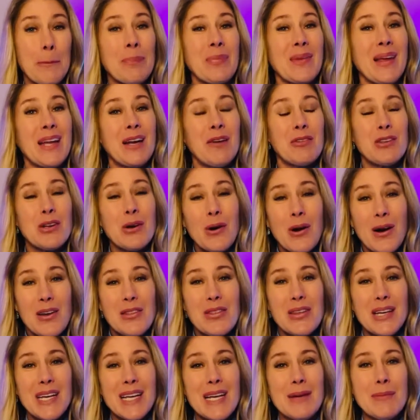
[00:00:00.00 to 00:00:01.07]
And if you are
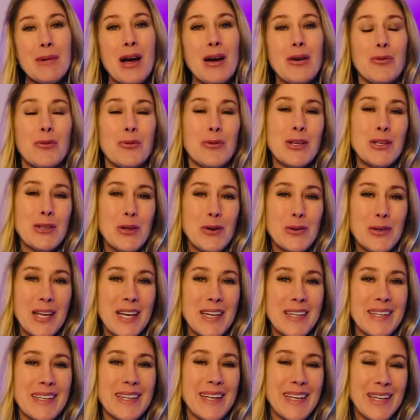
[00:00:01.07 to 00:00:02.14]
thinking about
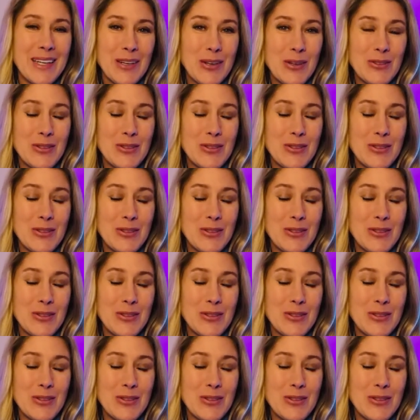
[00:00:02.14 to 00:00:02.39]
relocating here